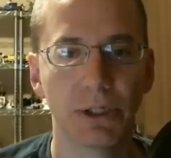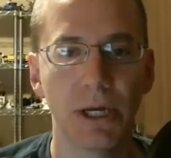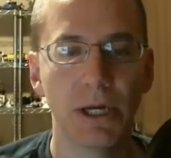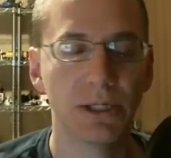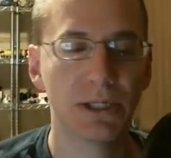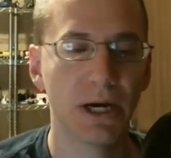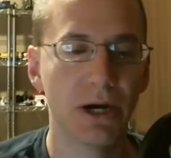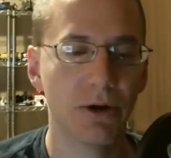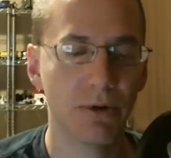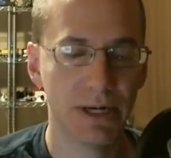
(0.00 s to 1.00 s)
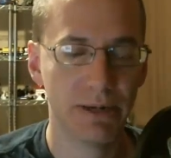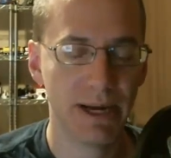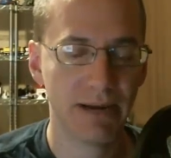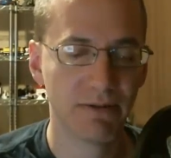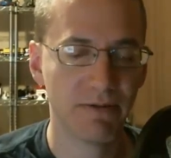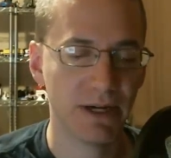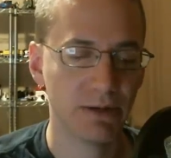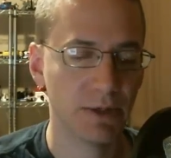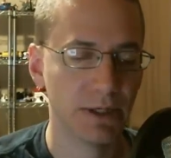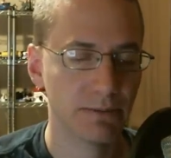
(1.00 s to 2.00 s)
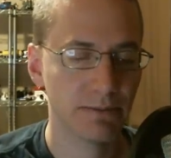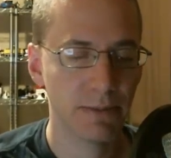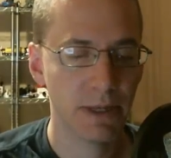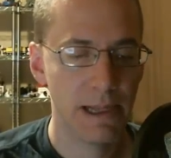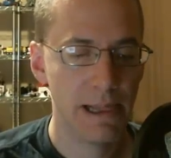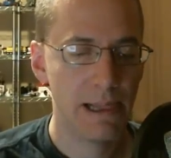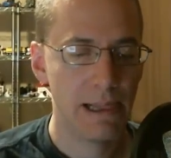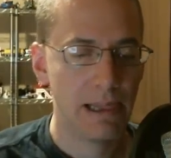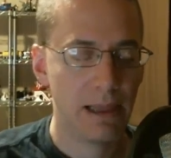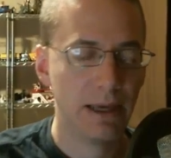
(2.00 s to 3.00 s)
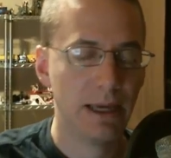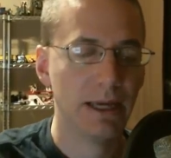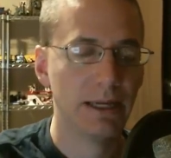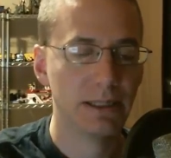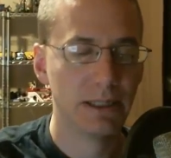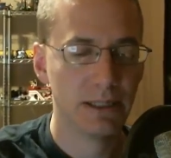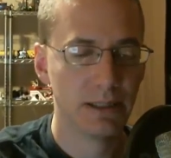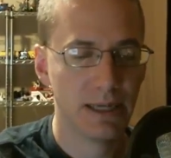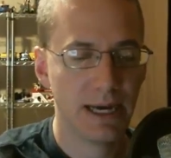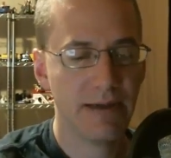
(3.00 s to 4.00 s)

So I have to find one. And I have